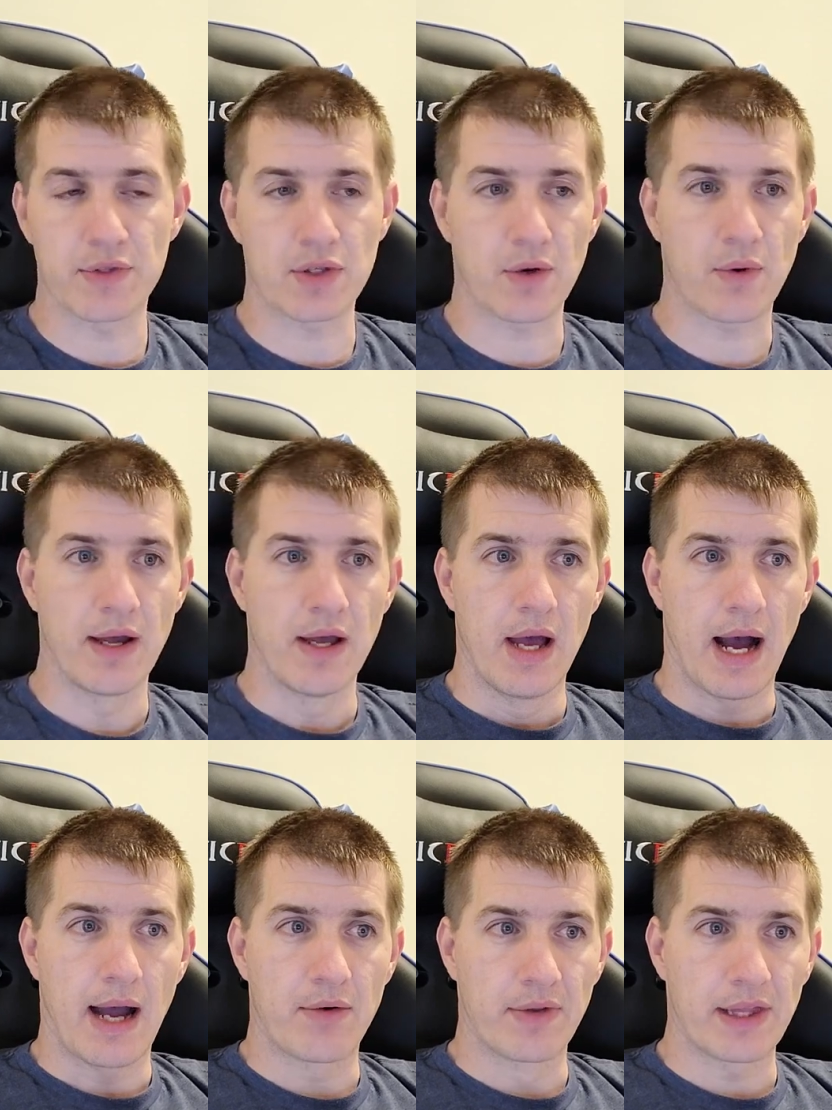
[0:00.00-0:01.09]
So
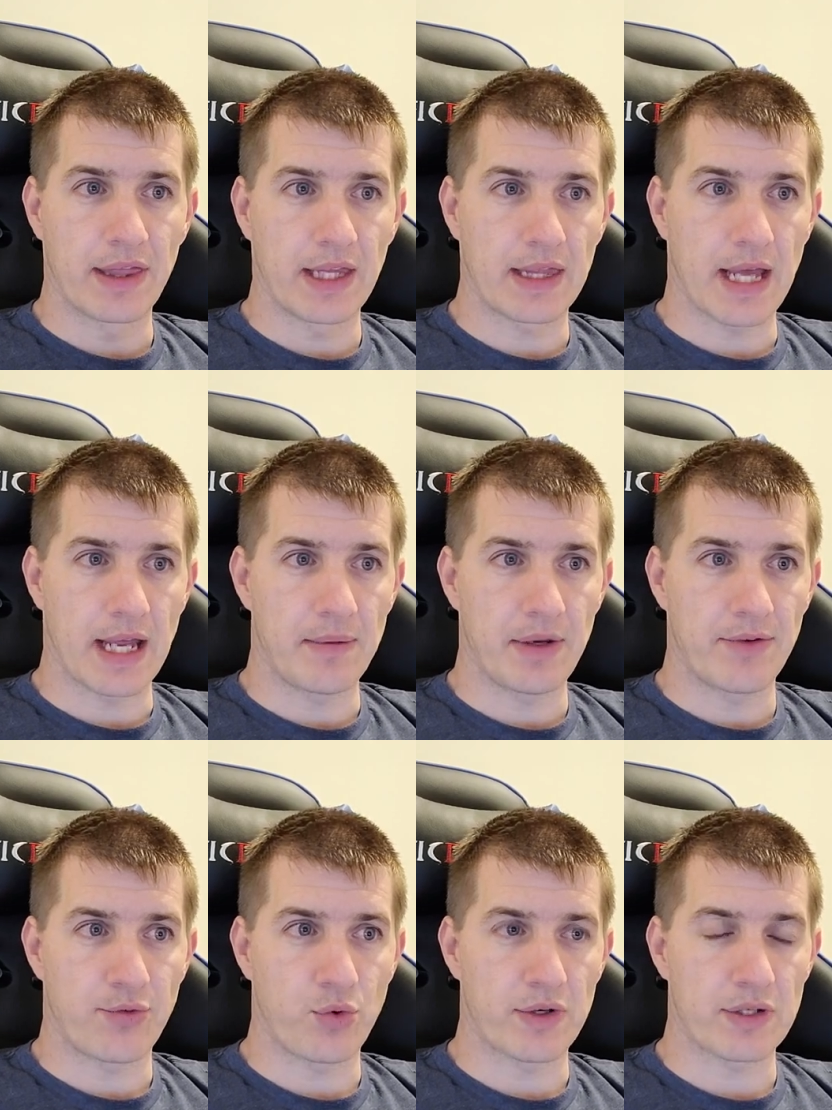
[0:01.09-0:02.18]
I don't really think that aiming
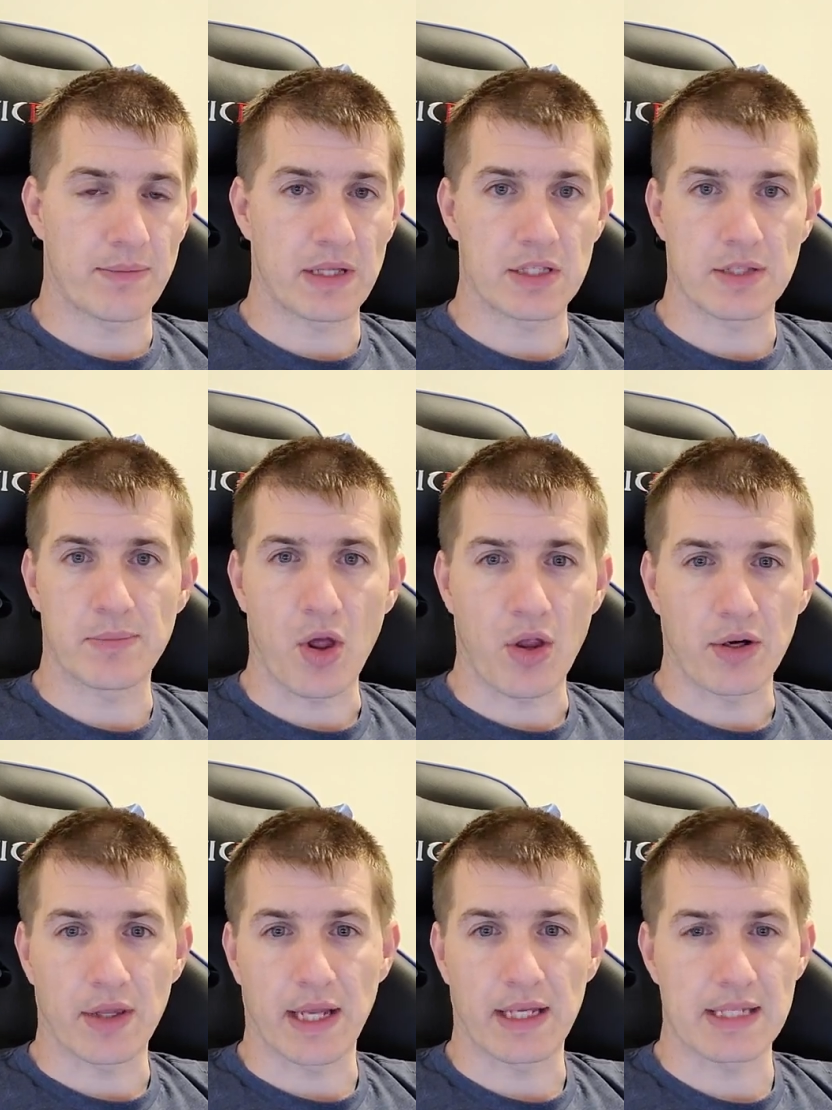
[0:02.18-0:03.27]
for something smaller
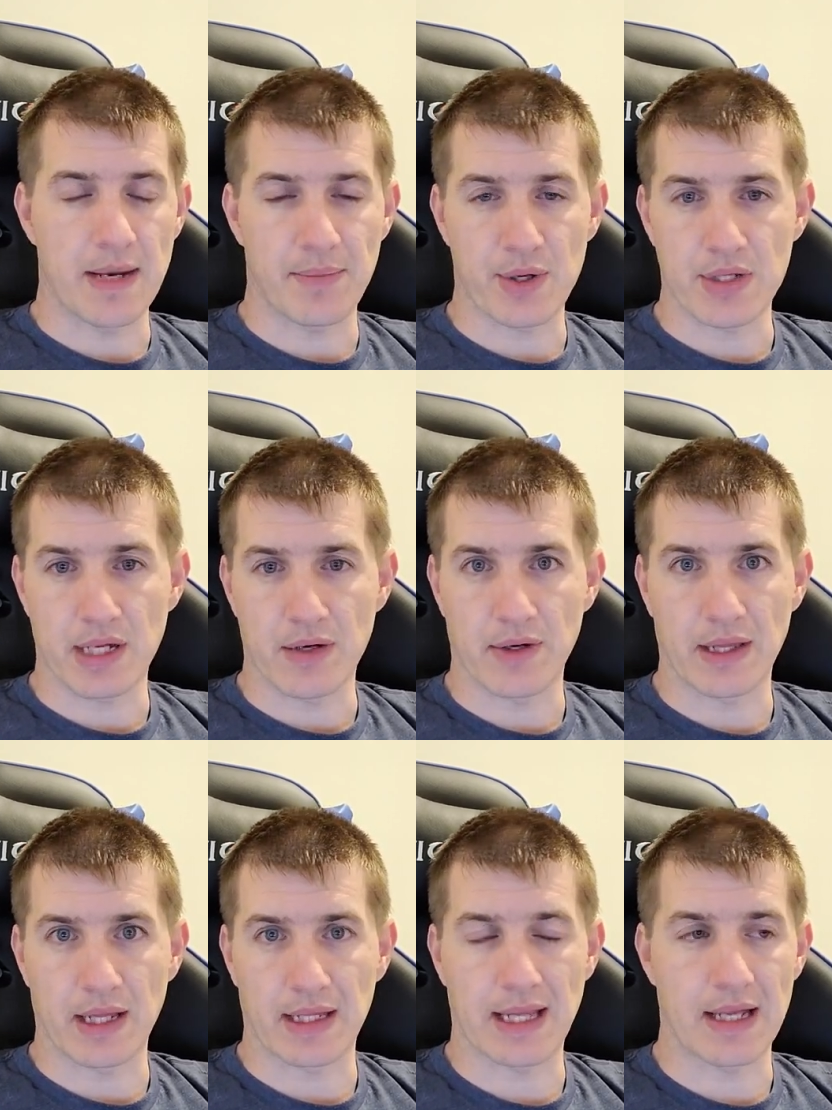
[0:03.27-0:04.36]
like 10% or anything
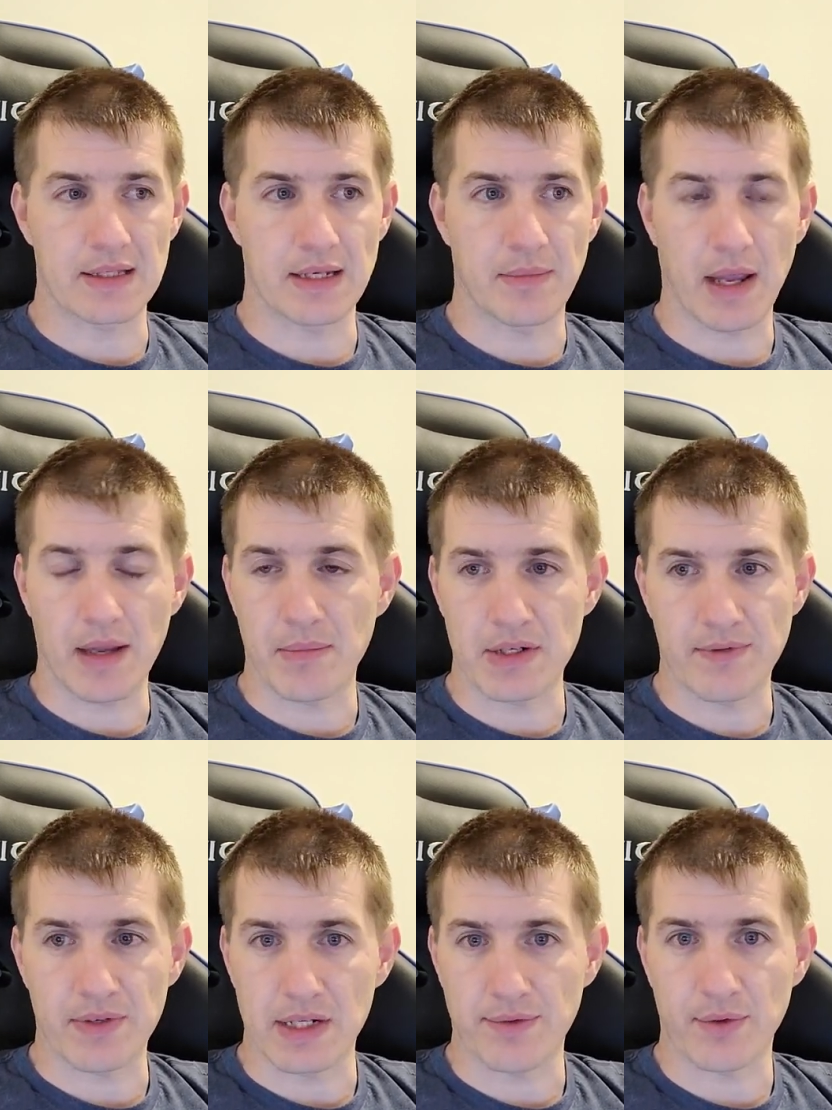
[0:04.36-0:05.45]
like that is going to make much of a
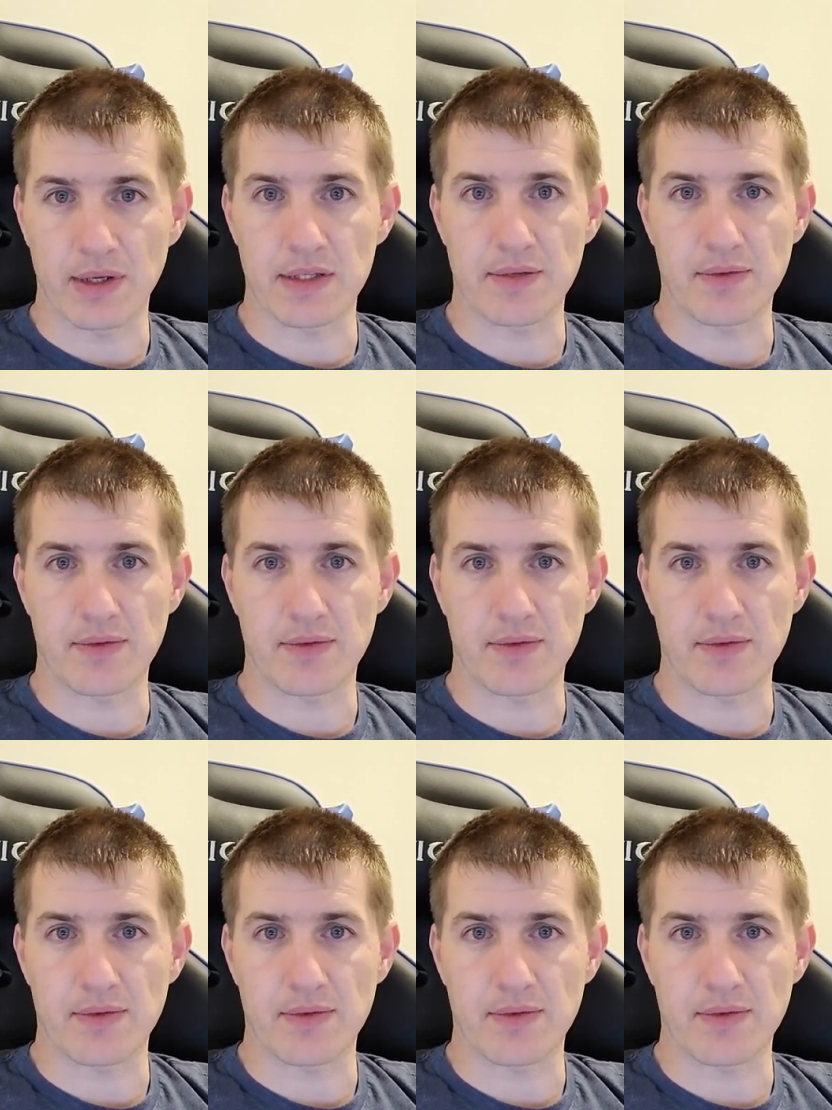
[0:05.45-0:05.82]
difference.